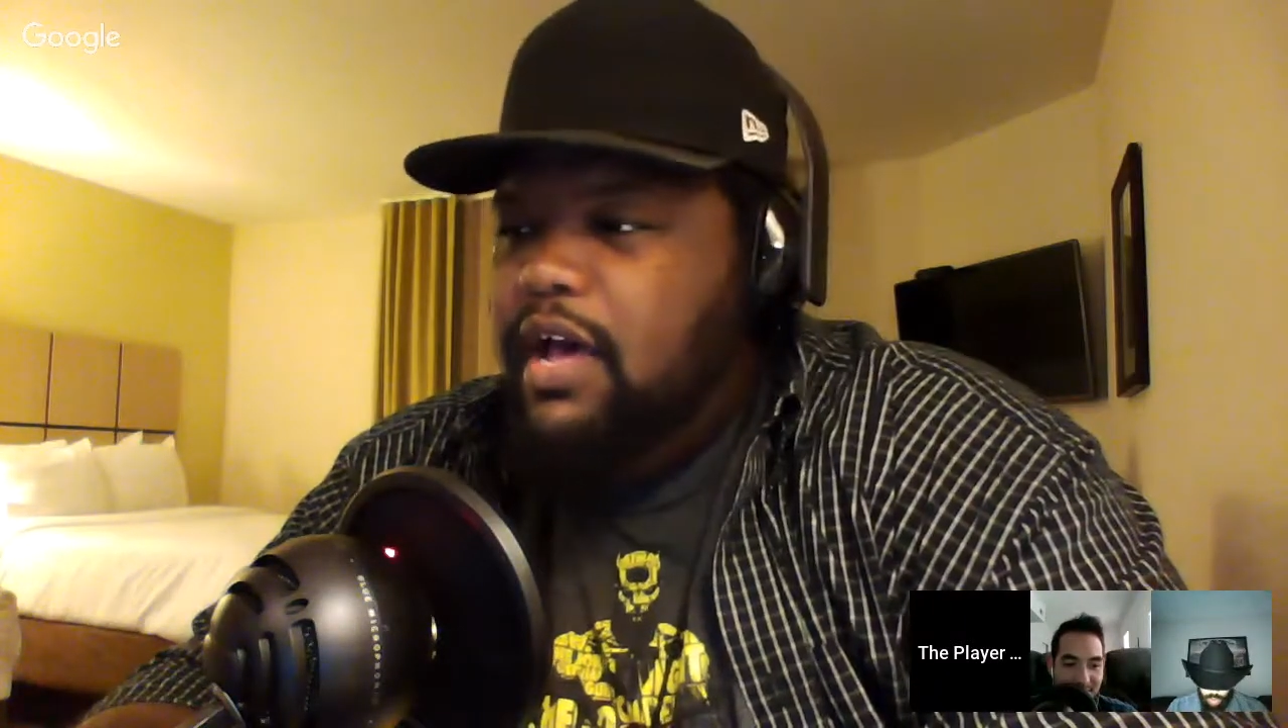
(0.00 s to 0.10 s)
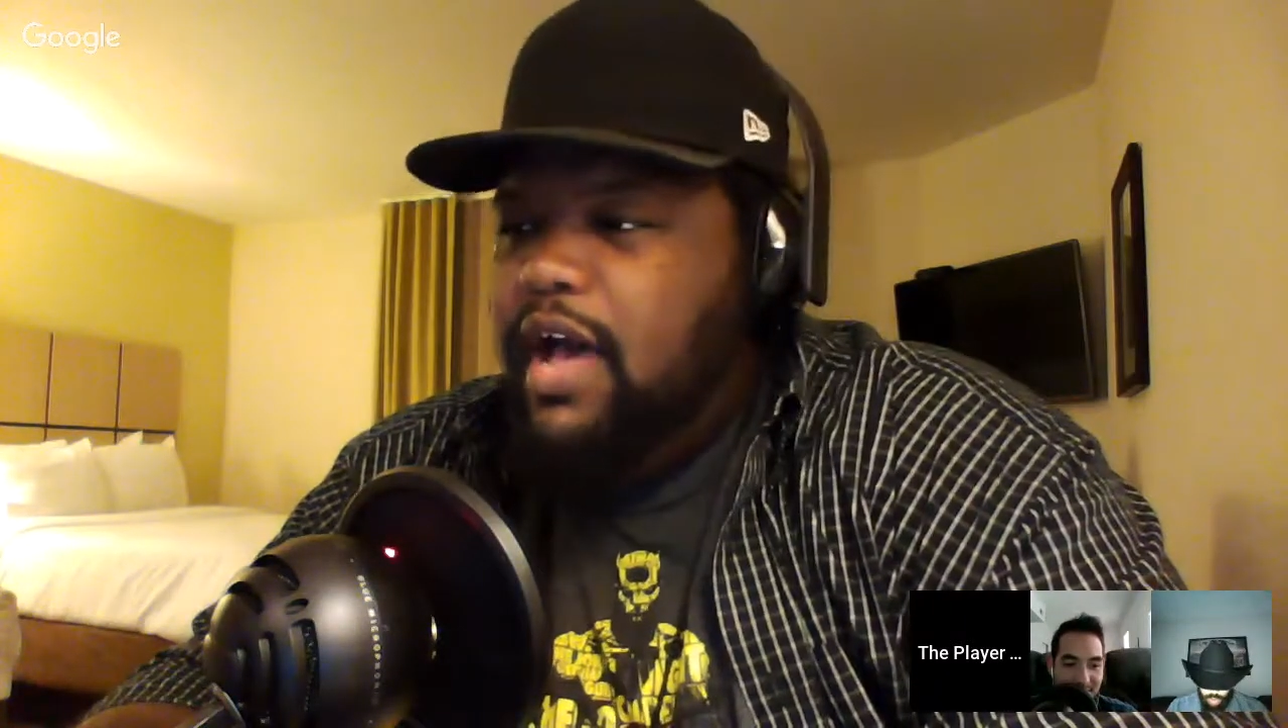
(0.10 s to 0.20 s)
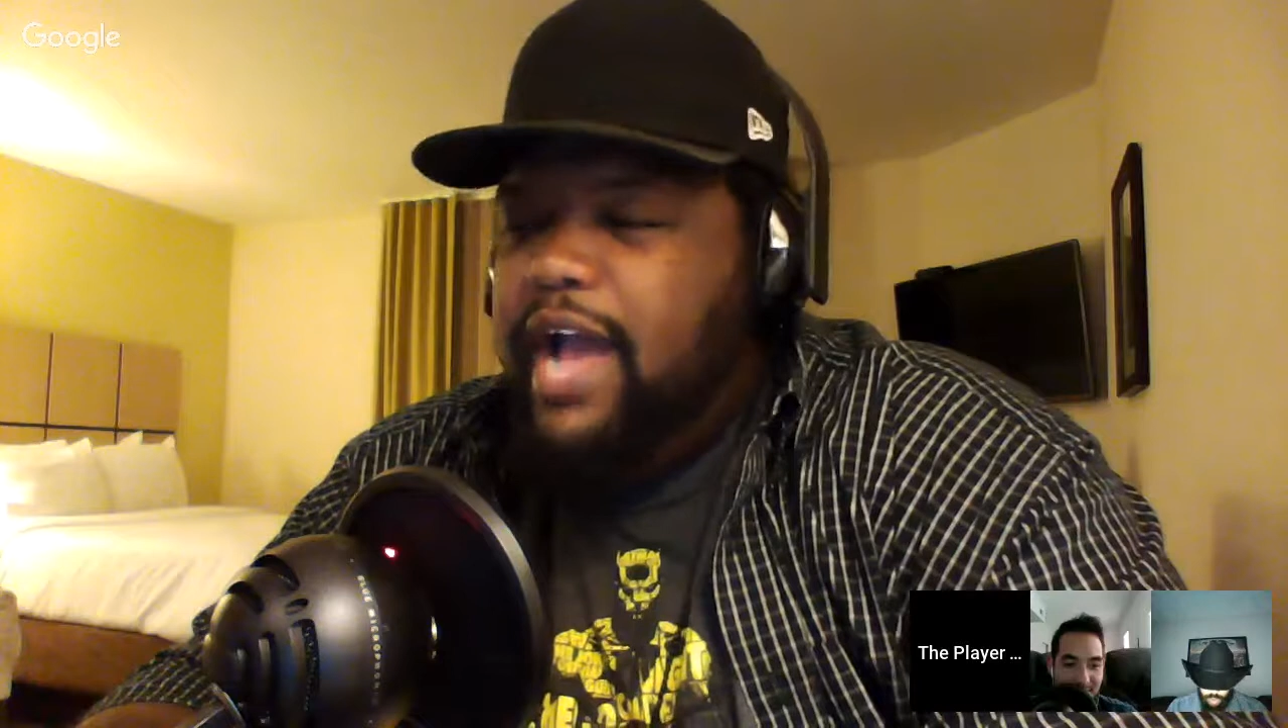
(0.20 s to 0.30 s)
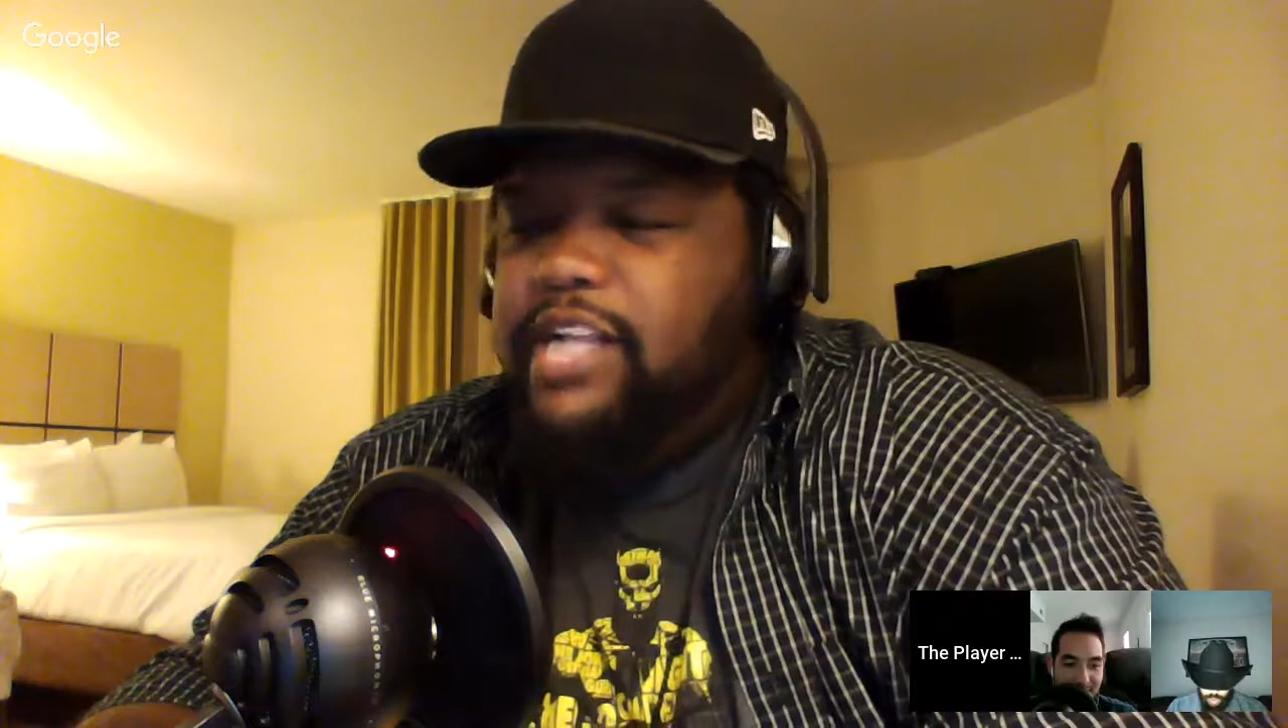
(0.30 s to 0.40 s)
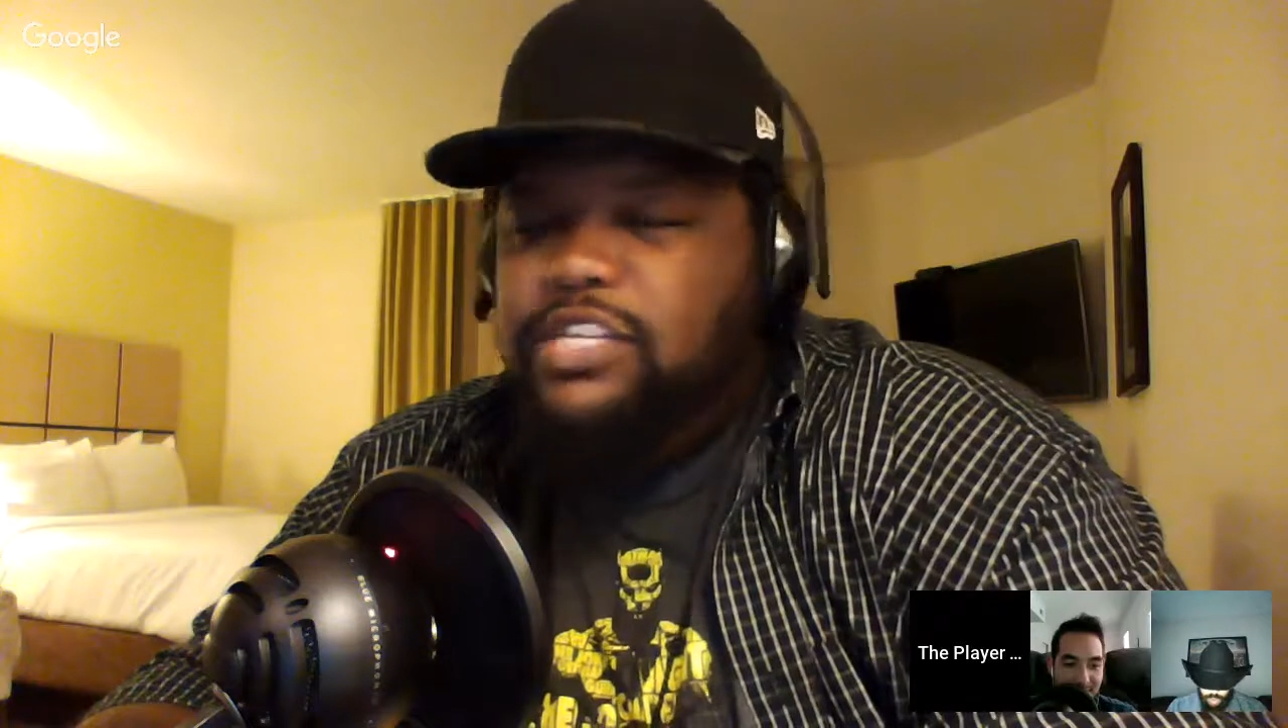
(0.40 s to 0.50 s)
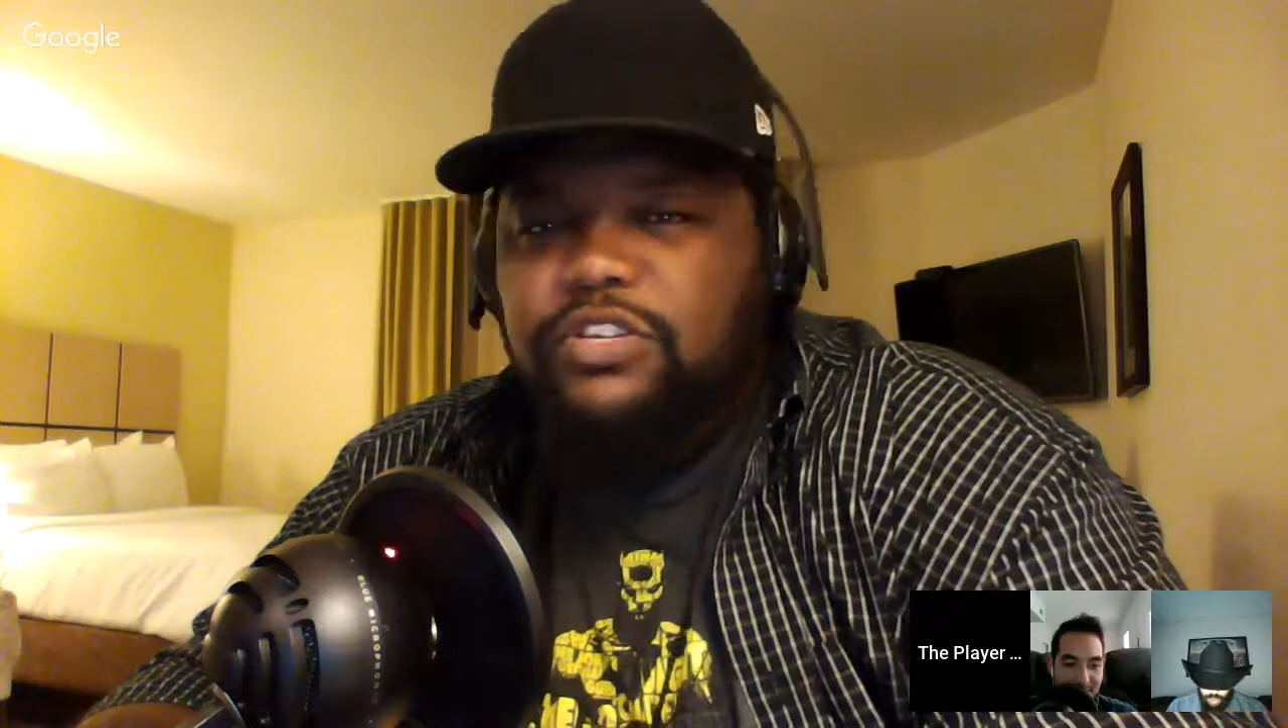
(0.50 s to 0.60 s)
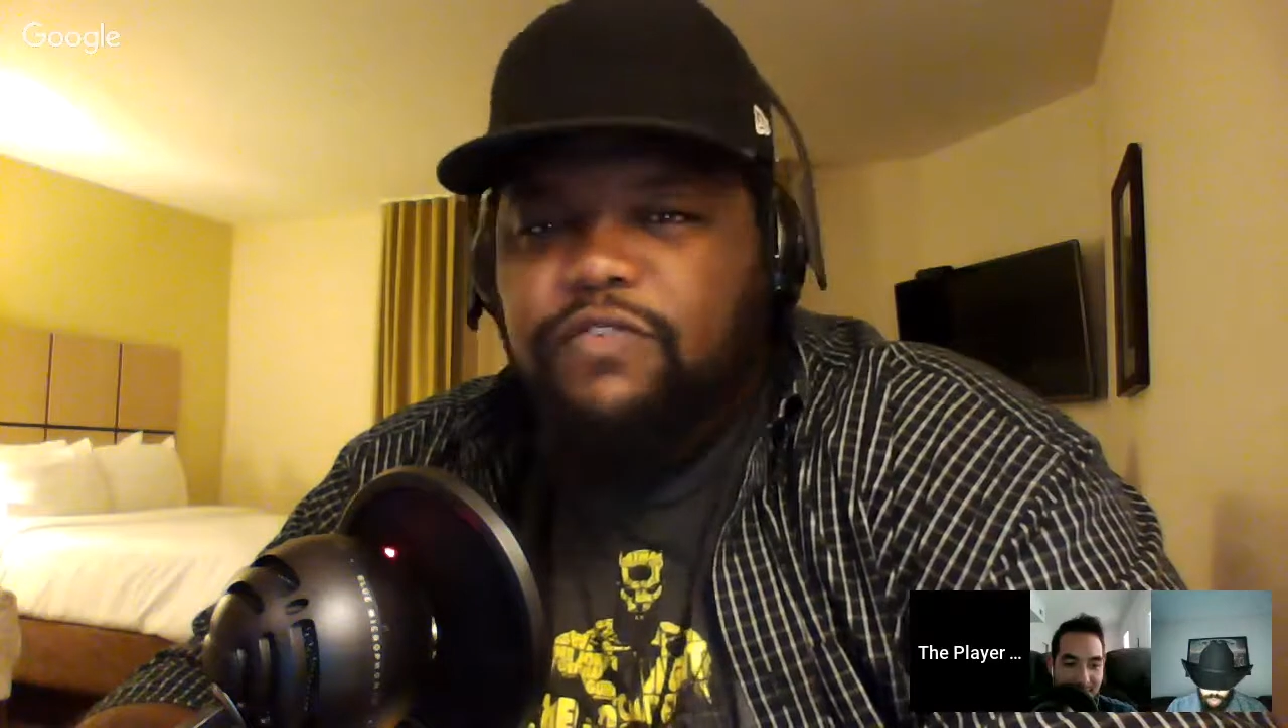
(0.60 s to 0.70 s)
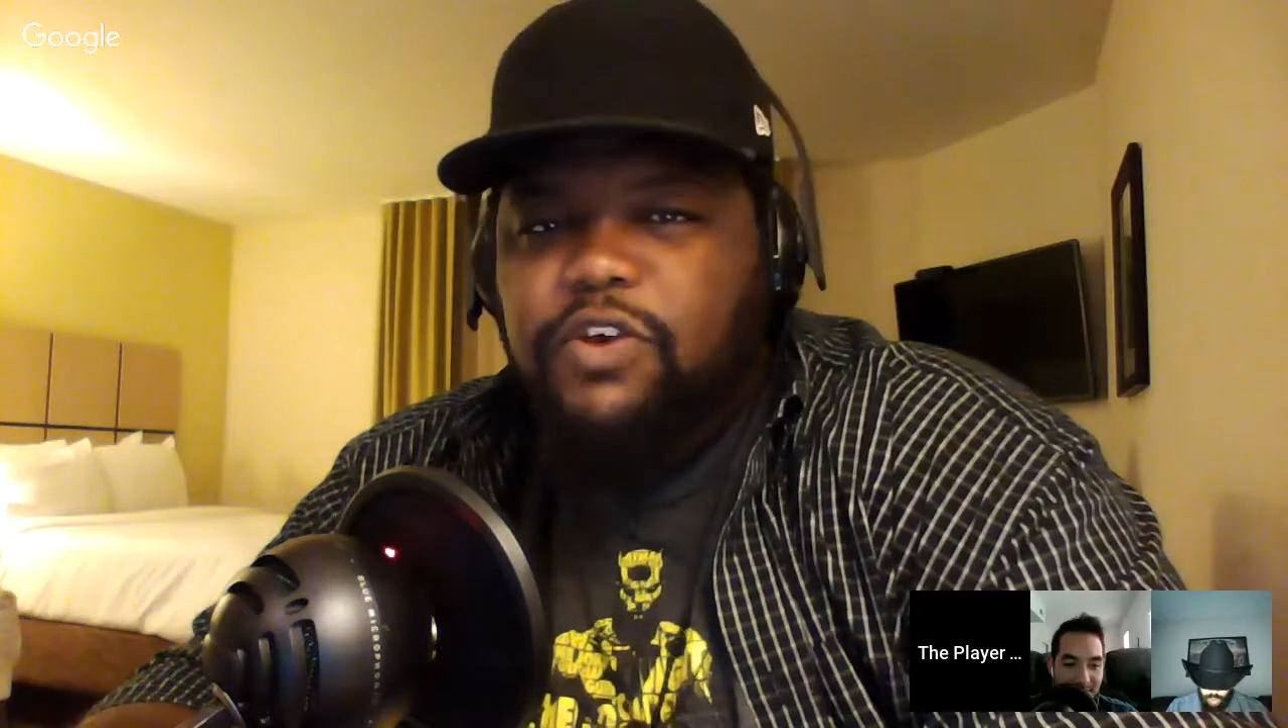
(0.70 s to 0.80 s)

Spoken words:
iTunes